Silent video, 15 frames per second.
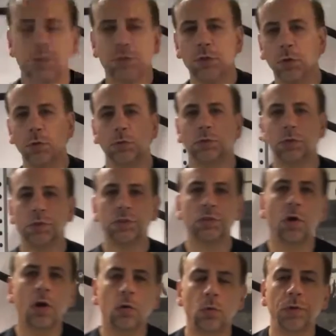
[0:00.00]
So to
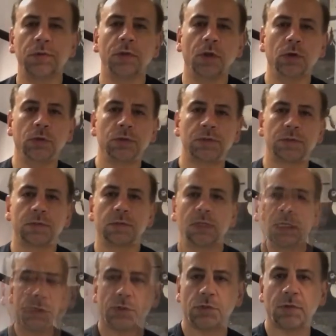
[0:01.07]
start with those
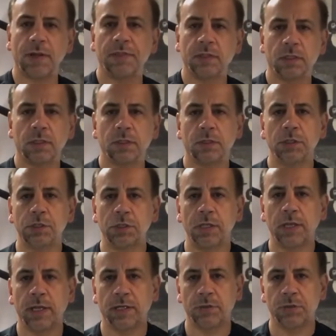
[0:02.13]
strength and conditioning
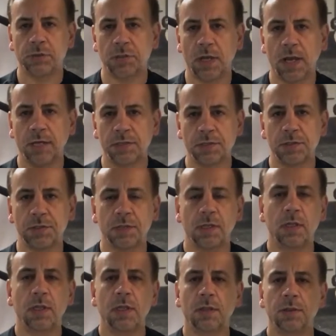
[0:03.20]
exercises,
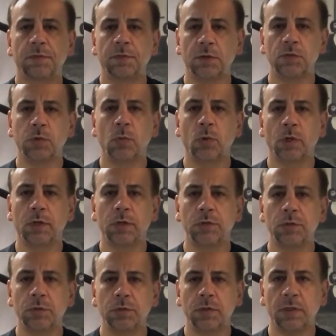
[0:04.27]
the first one we're going to
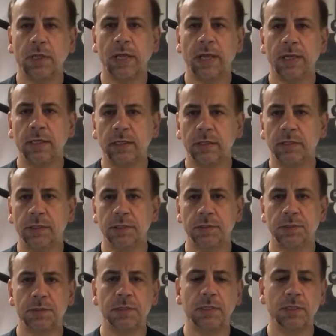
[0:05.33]
do today
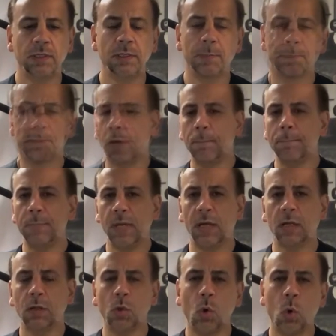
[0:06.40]
is the
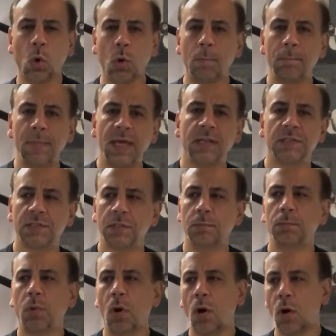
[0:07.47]
dumbbell or medicine
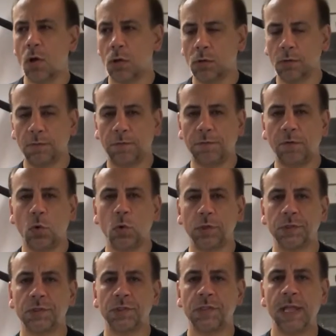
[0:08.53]
ball
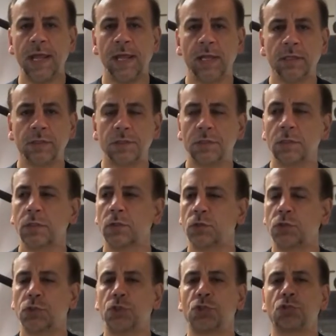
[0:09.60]
forward stance
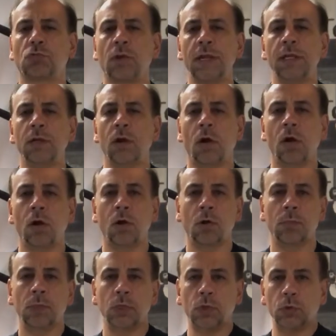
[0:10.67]
straight
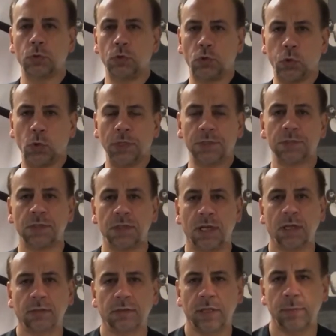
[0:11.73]
arm twist, and
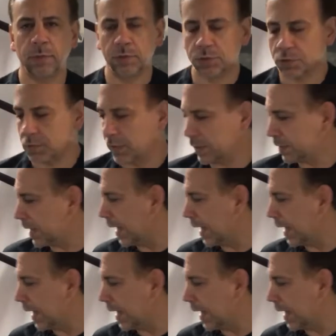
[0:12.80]
I'll demonstrate